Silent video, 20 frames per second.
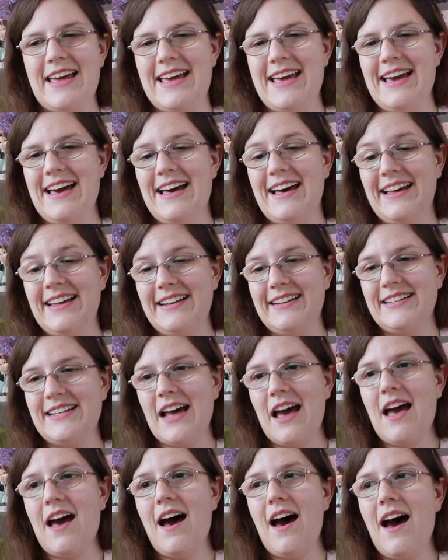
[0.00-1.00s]
And
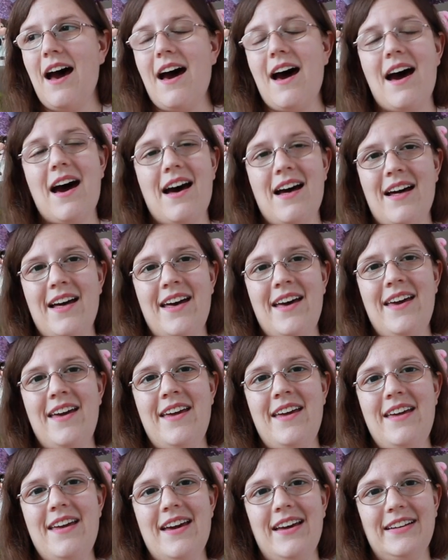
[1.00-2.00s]

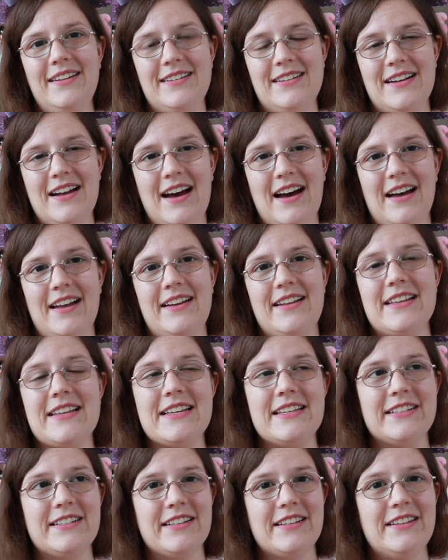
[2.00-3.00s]
I had not
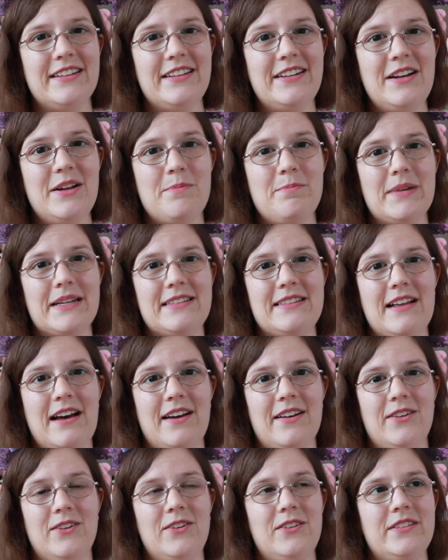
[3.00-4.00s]
eaten
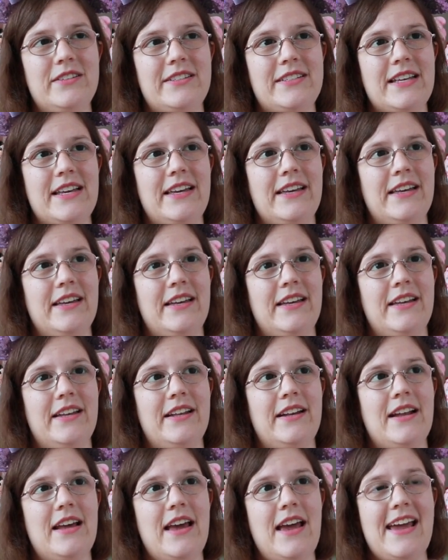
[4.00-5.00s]
McDonald's
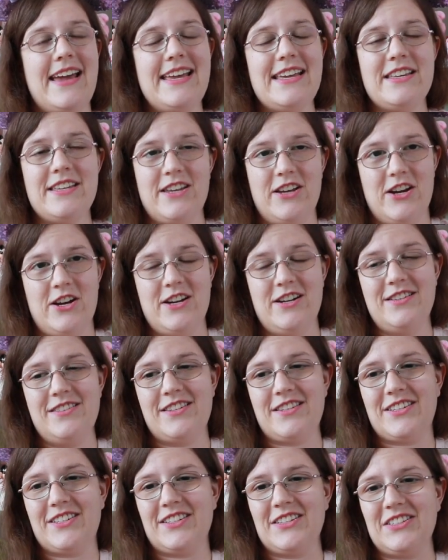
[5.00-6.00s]
in eight years.
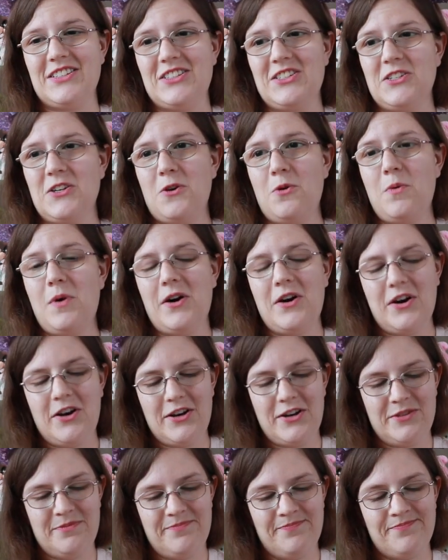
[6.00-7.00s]
So
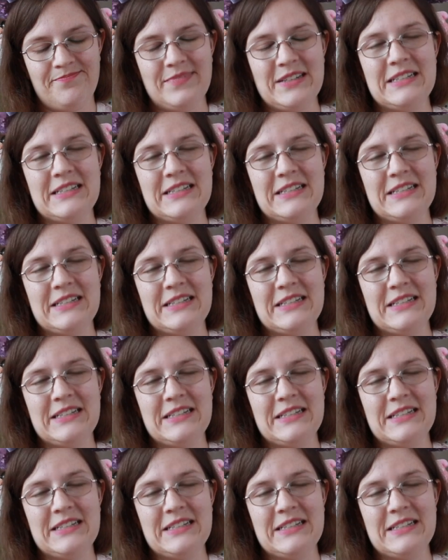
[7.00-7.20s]
uh,